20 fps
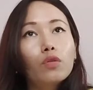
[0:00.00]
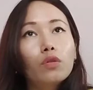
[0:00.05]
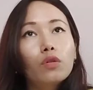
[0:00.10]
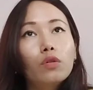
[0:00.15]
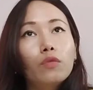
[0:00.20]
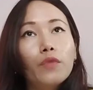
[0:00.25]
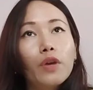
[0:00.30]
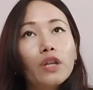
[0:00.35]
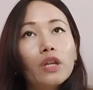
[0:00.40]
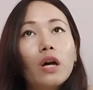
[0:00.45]

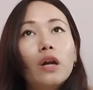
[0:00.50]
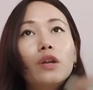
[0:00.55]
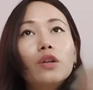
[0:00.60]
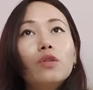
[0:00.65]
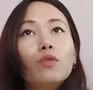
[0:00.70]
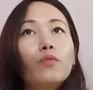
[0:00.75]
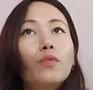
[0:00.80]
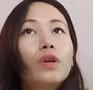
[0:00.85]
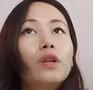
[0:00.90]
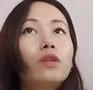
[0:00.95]

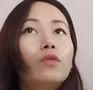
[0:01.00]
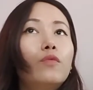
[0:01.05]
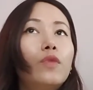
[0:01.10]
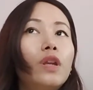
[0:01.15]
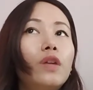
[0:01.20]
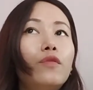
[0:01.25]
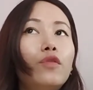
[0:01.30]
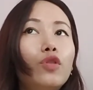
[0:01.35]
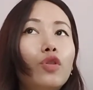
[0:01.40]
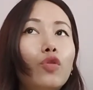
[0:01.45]

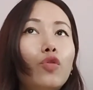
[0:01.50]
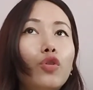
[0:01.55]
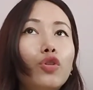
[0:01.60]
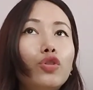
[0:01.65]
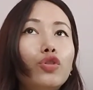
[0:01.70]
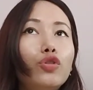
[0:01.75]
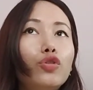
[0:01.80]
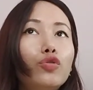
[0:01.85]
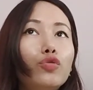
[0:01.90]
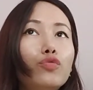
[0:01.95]
whenever you are going
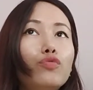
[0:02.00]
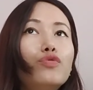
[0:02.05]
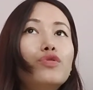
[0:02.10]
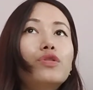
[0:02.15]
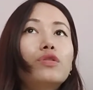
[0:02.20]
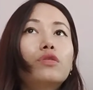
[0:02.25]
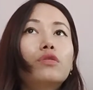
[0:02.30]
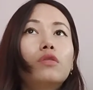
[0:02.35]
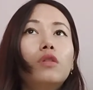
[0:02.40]
to use